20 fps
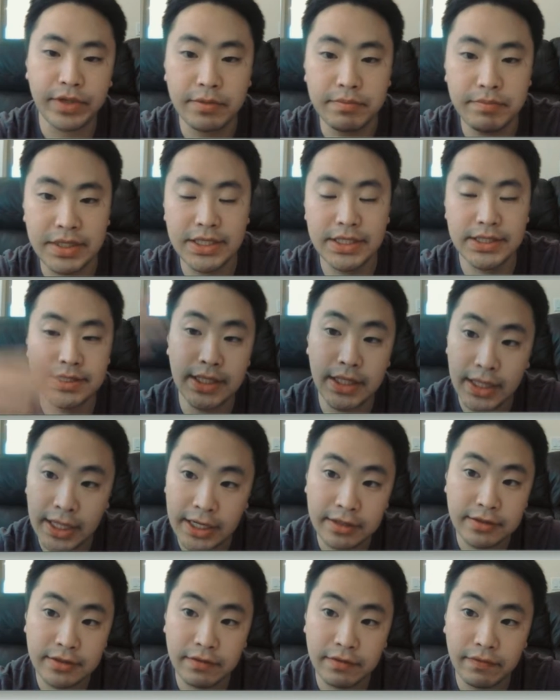because the
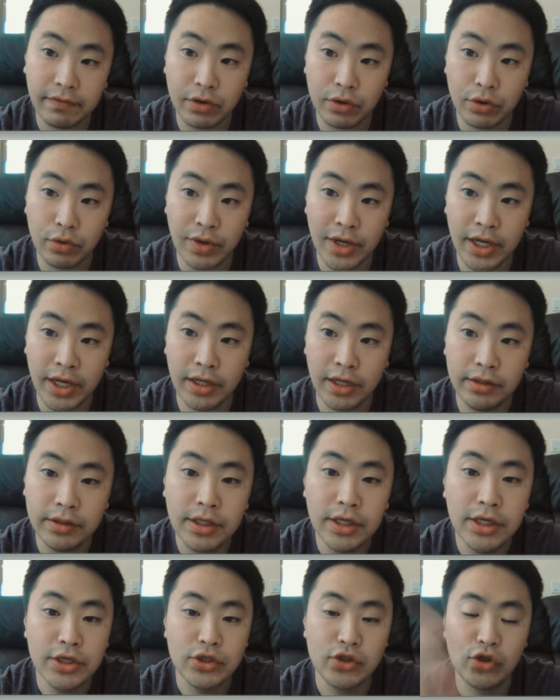length of the array
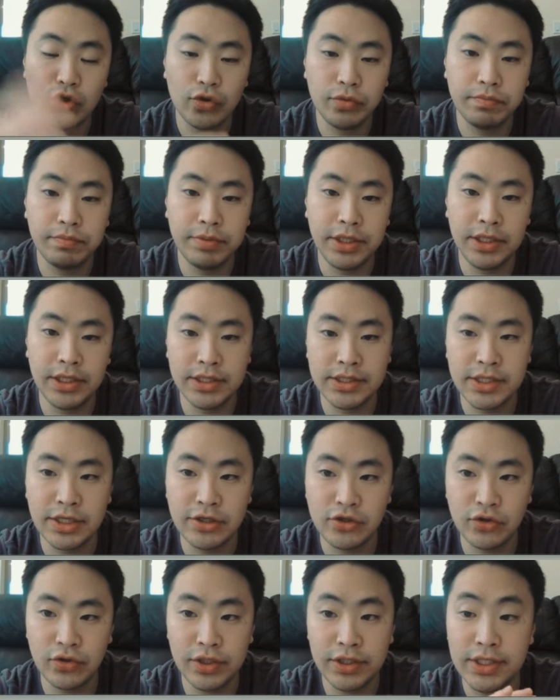should be
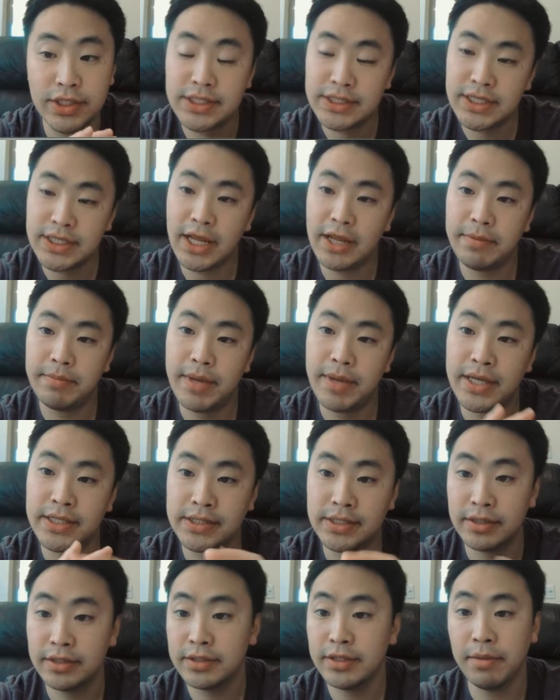essentially the same as
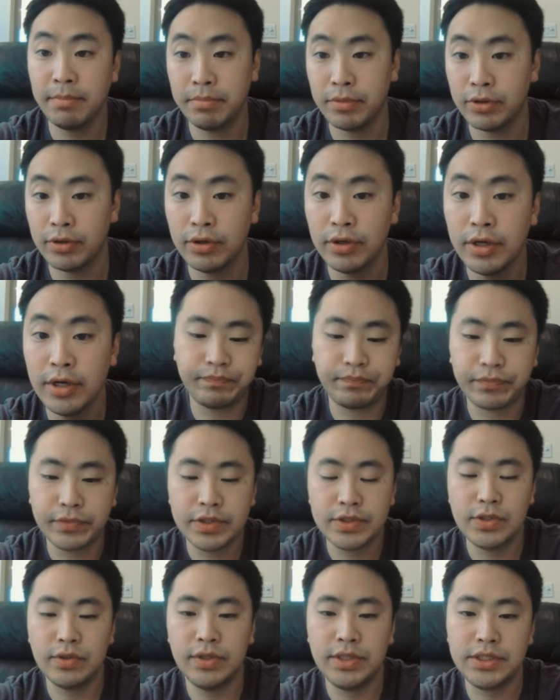the number.
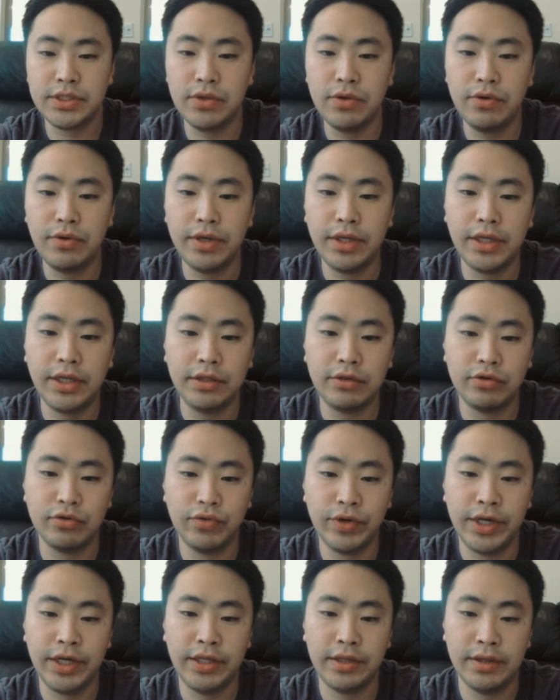So let's go ahead and
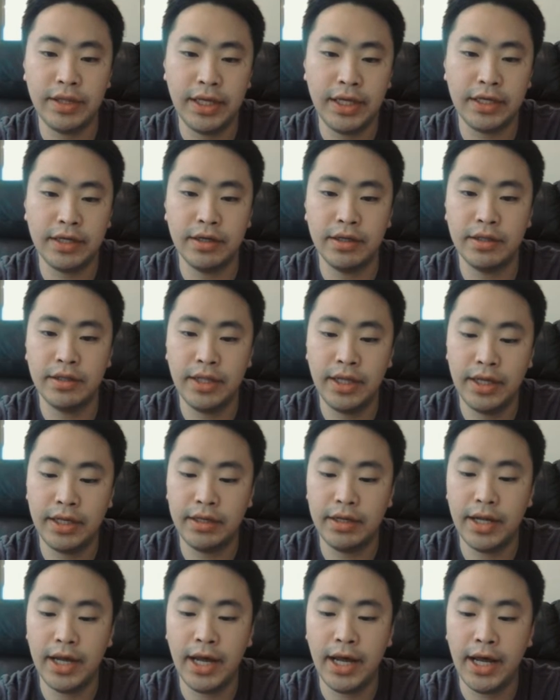create like a
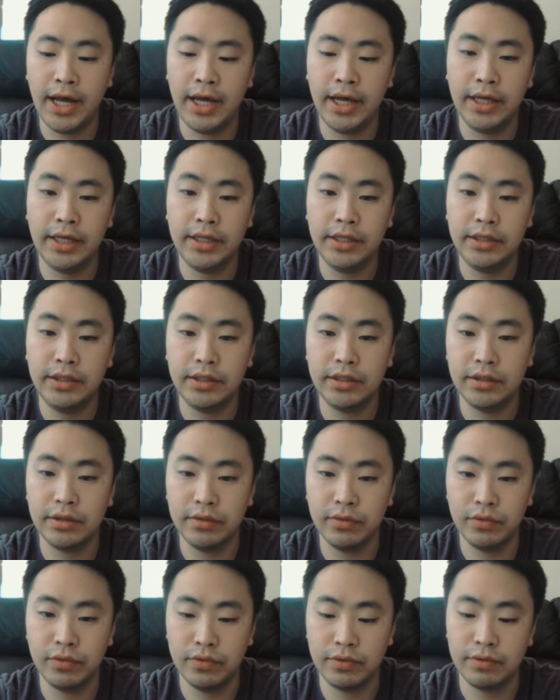let i
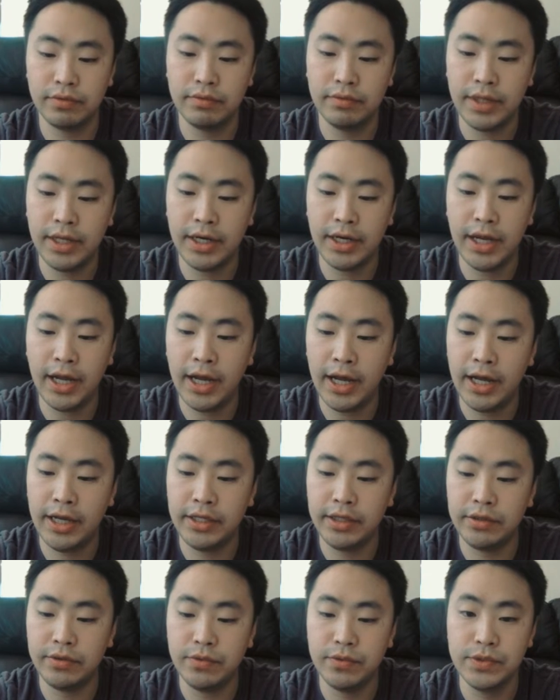or let i
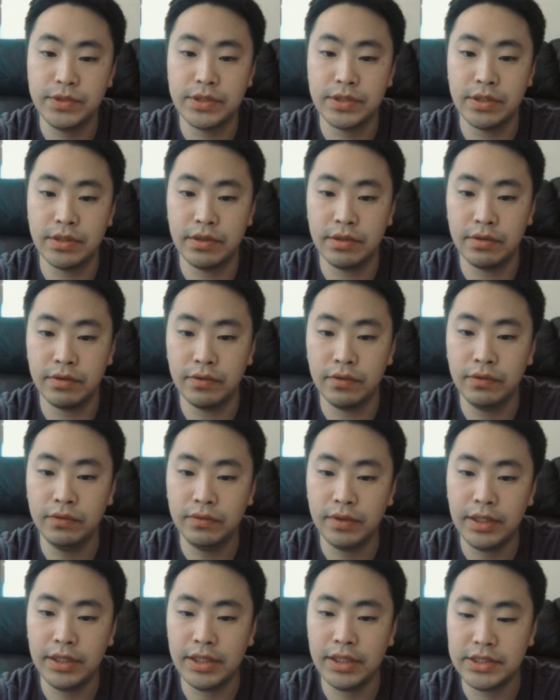equals zero.
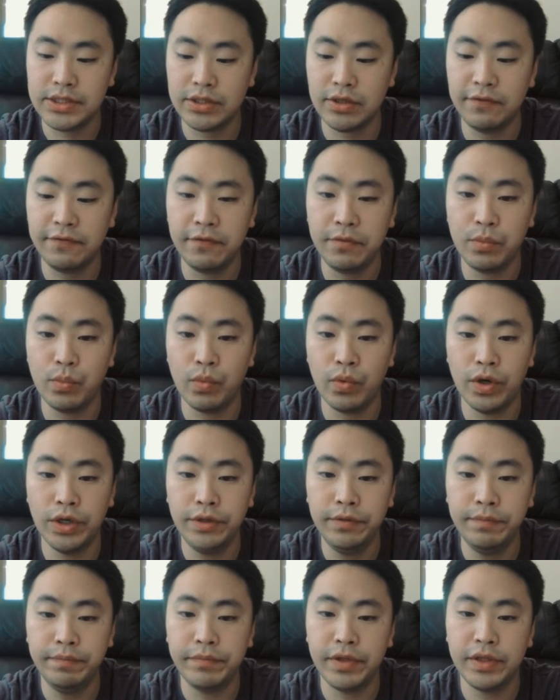Right, let's start from
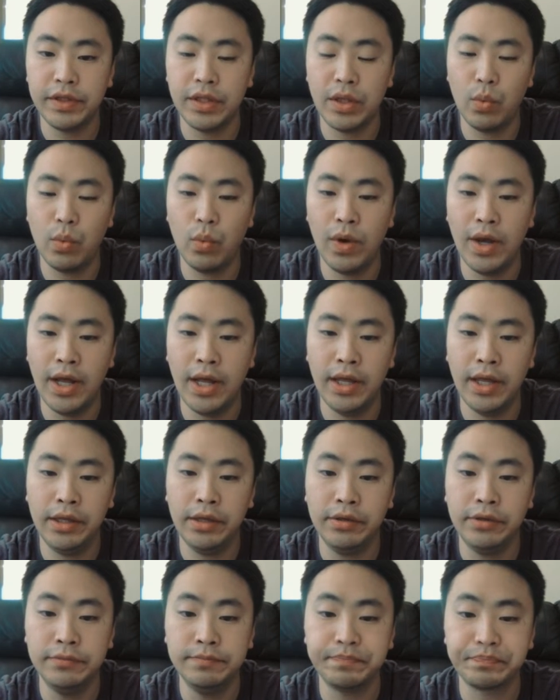one, and then
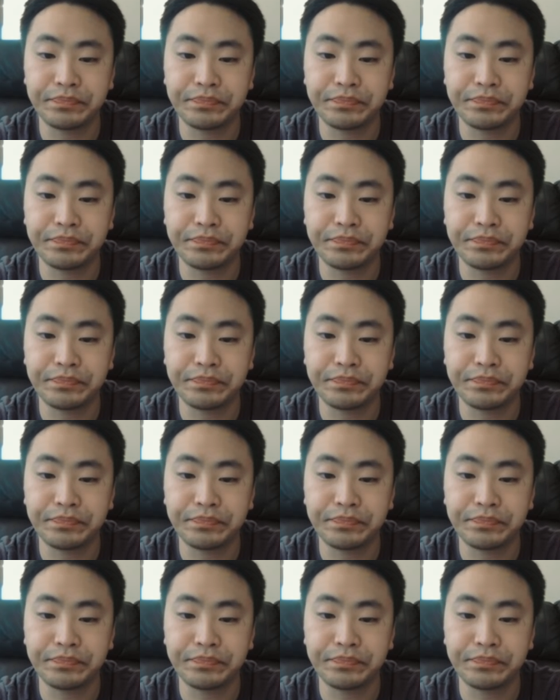while.